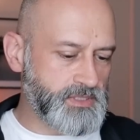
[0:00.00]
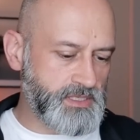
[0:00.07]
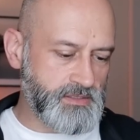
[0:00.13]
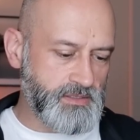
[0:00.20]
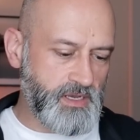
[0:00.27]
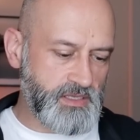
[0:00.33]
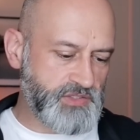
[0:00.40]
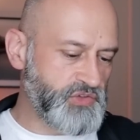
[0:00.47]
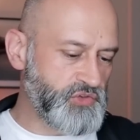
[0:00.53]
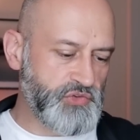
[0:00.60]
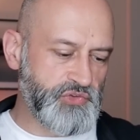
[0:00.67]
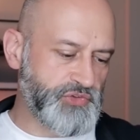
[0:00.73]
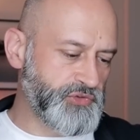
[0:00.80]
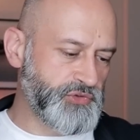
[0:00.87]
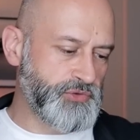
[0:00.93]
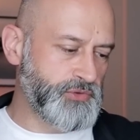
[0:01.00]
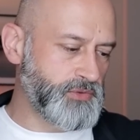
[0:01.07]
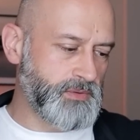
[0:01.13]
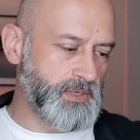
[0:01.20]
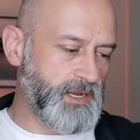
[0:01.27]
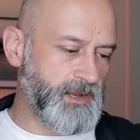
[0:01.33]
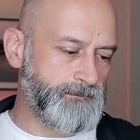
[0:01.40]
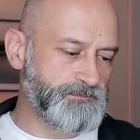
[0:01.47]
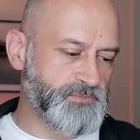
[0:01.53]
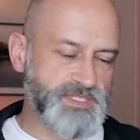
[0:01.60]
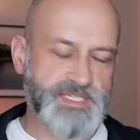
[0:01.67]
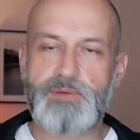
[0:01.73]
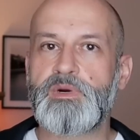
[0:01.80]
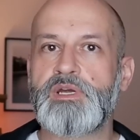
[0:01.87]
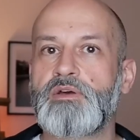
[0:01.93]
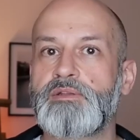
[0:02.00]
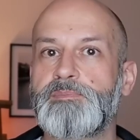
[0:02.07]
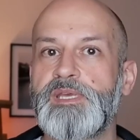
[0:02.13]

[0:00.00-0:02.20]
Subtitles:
They're not used to someone not